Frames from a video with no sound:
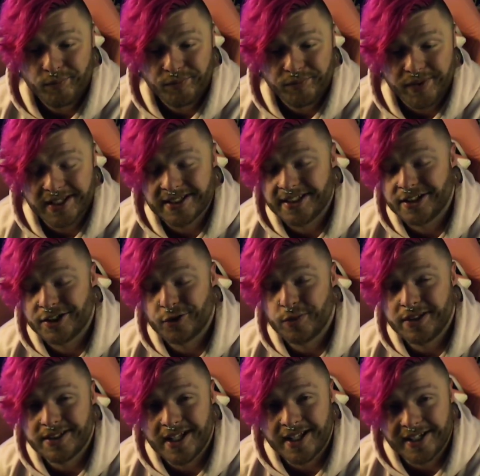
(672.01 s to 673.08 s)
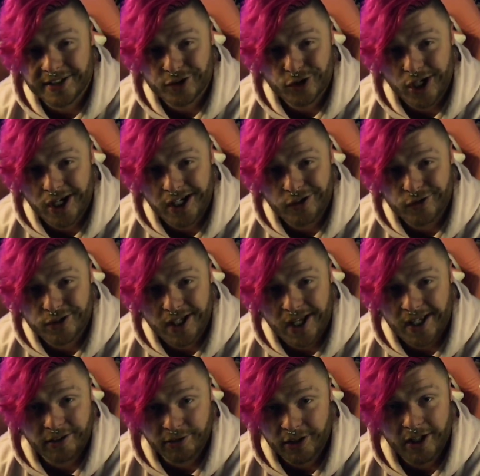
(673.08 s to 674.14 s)
This is 3 settings changed
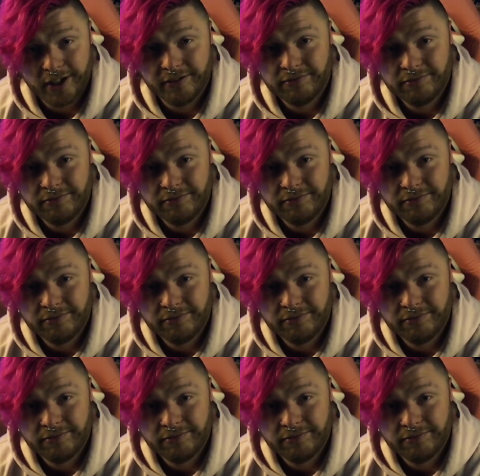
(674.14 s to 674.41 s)
and a LUT.